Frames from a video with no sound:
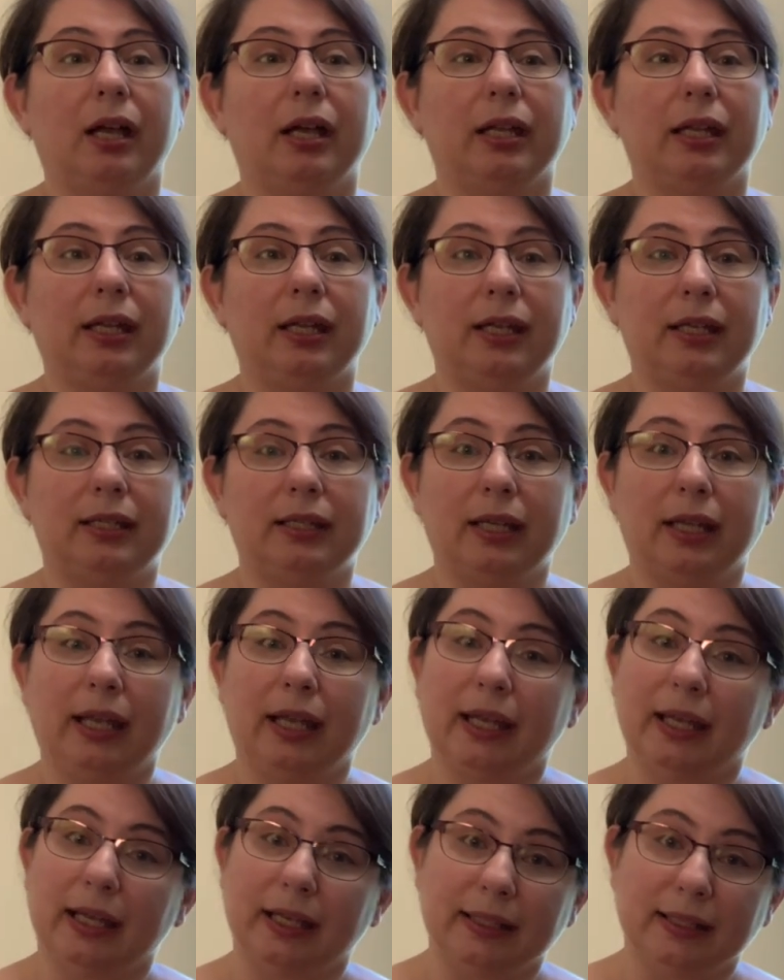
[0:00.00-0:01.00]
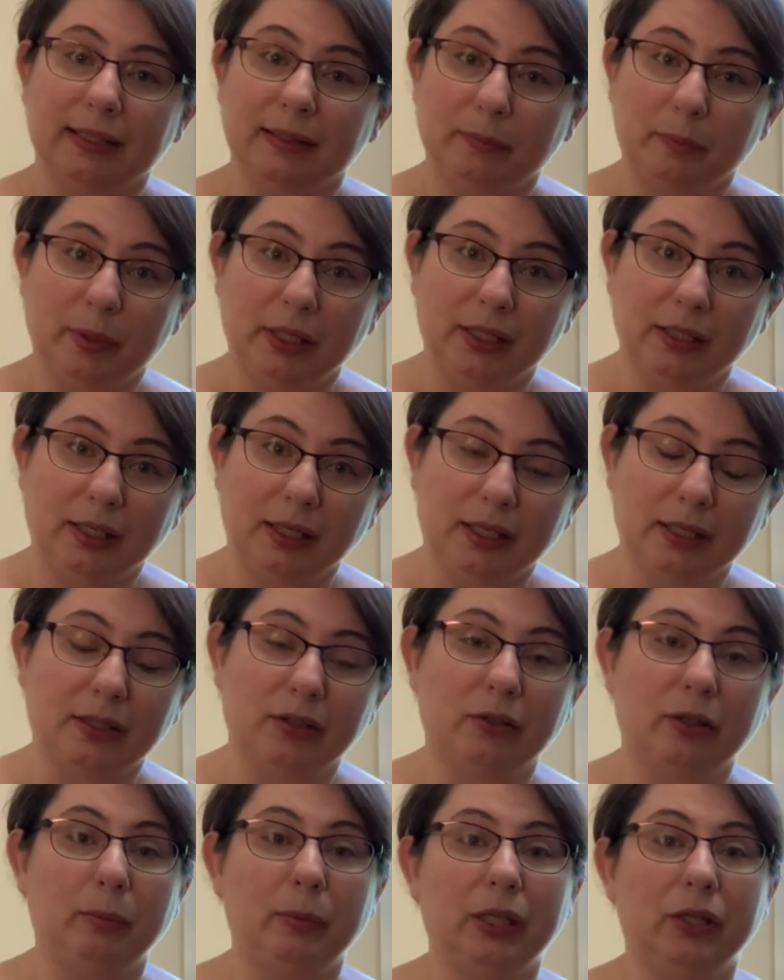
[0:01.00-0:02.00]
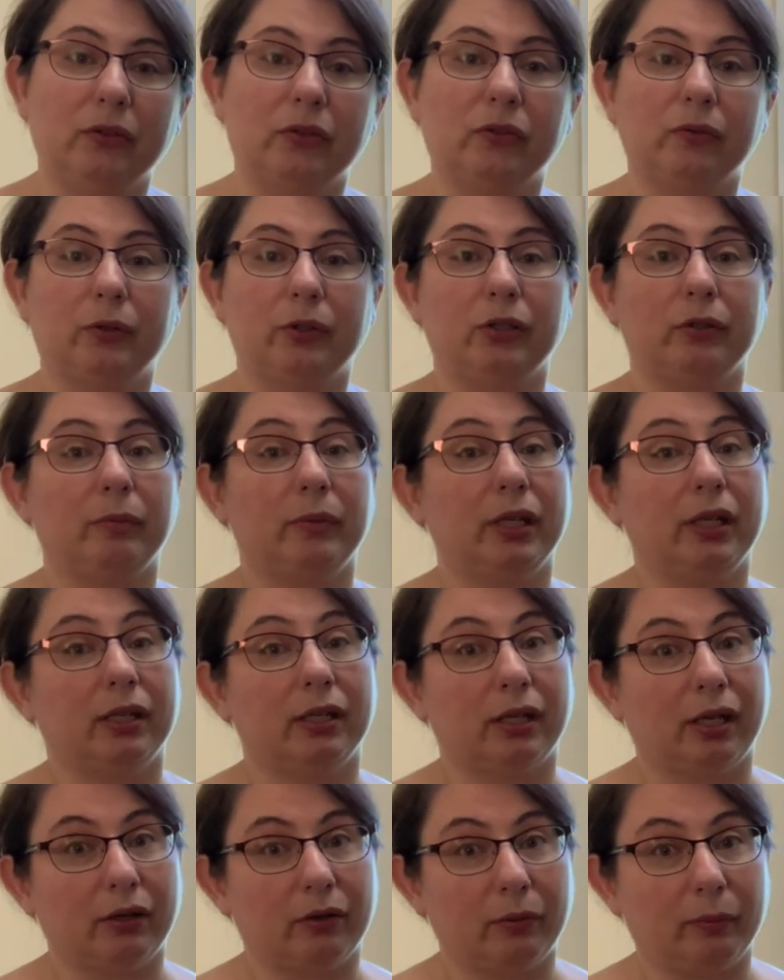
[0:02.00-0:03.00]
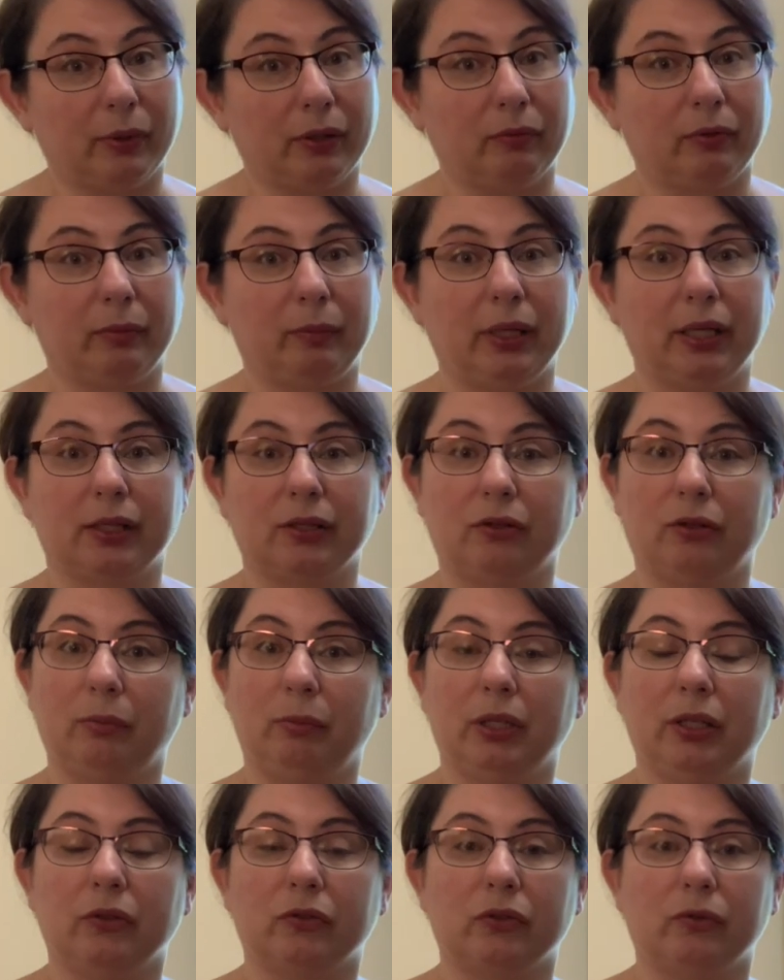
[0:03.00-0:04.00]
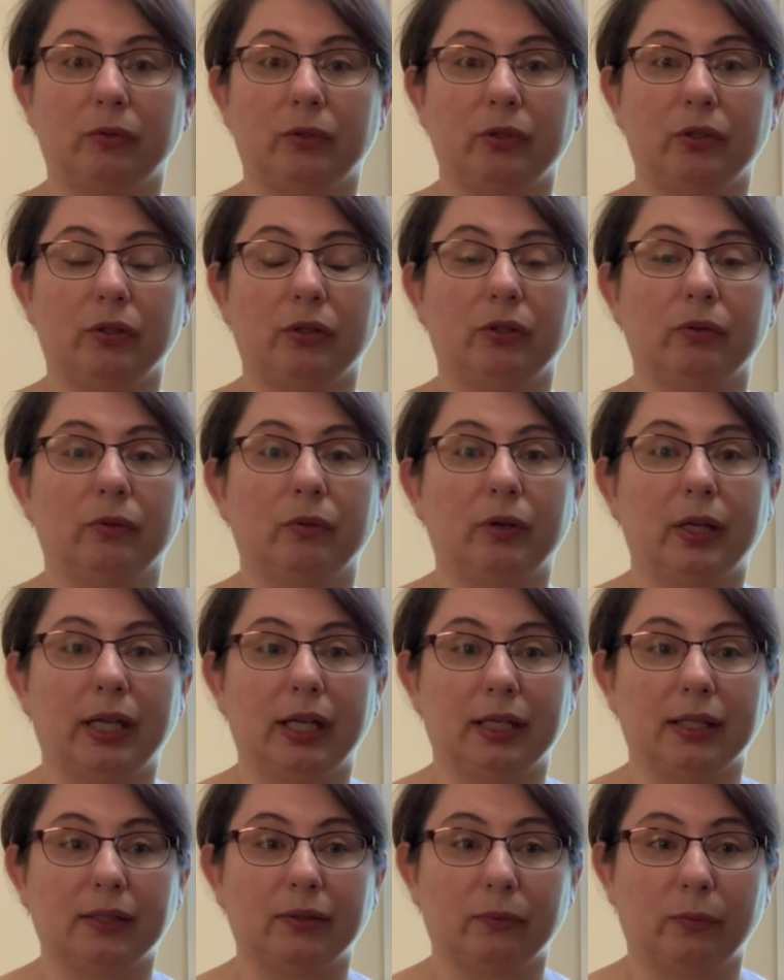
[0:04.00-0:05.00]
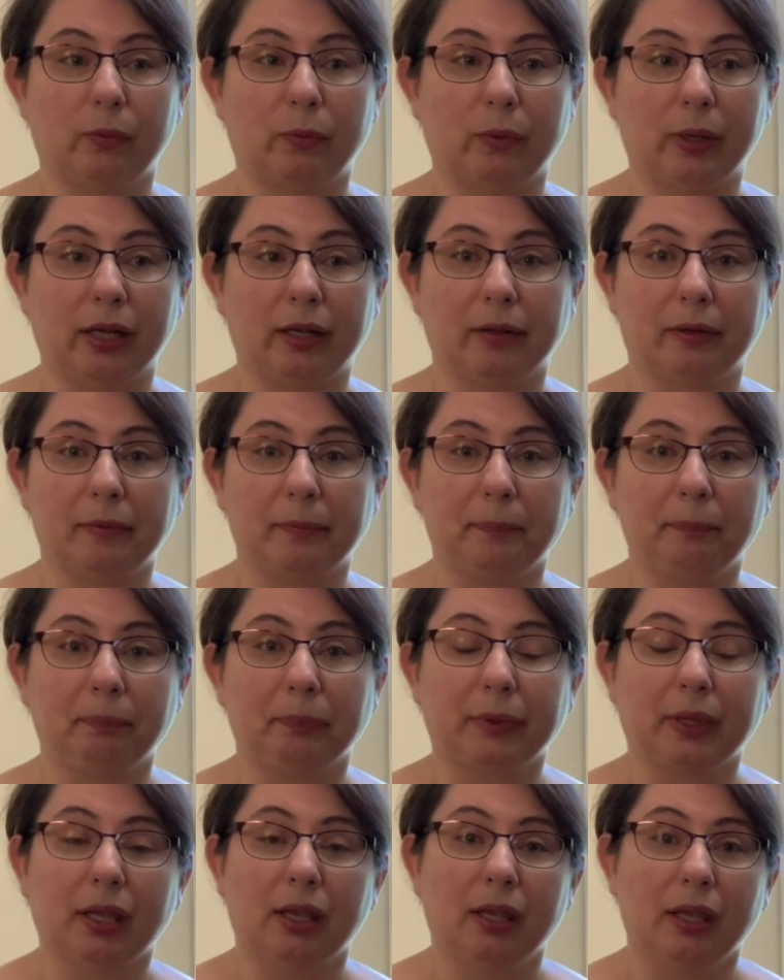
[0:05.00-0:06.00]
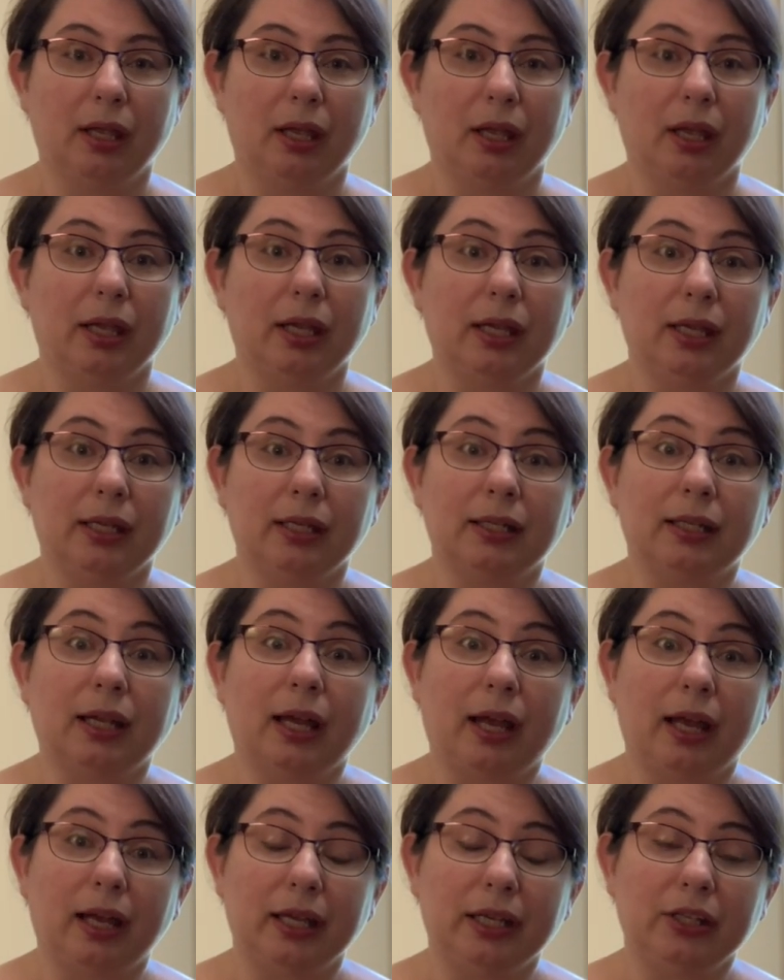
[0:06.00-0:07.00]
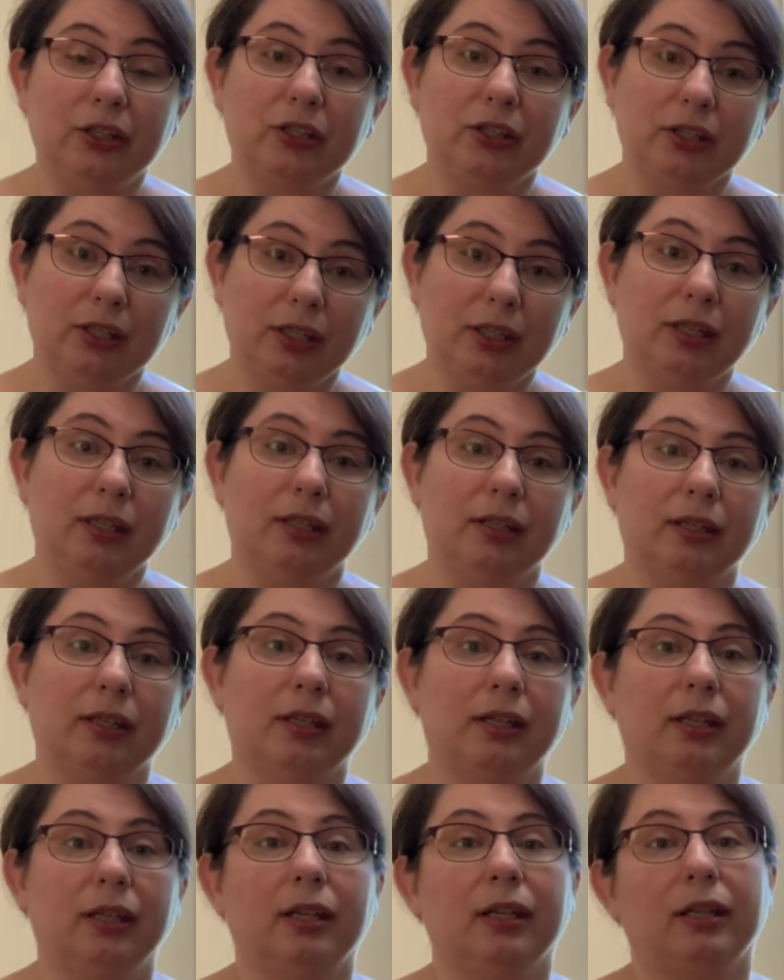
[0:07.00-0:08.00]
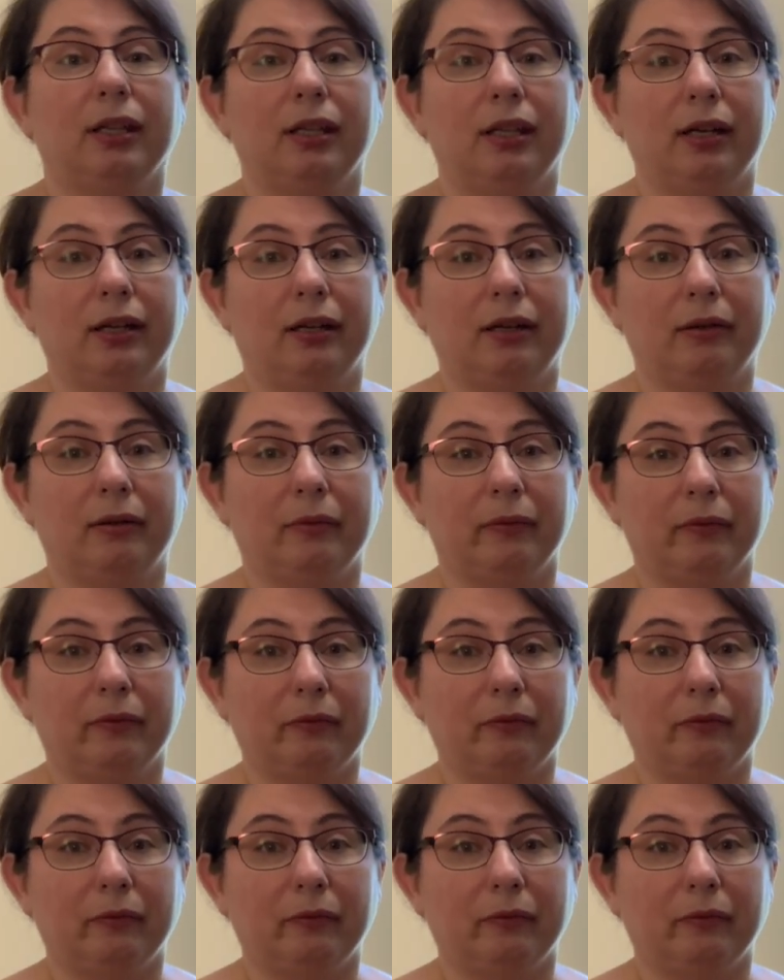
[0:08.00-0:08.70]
It has been extremely useful to me, and I hope it will be extremely useful to you as well. In Tai Chi, the